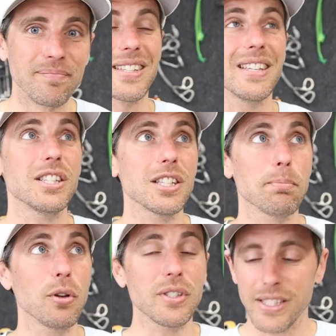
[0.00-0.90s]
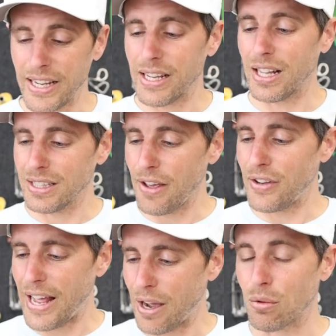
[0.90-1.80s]
because this is supposed to take
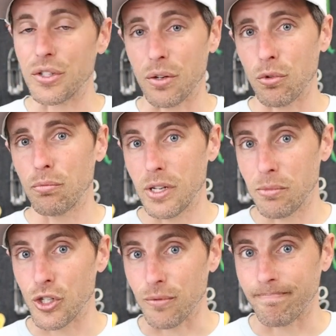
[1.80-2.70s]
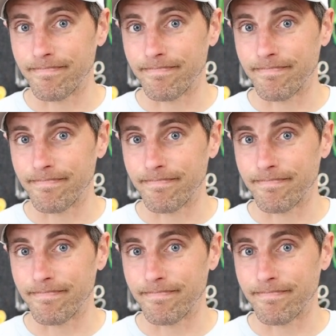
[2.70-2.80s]
11 hours at room temperature.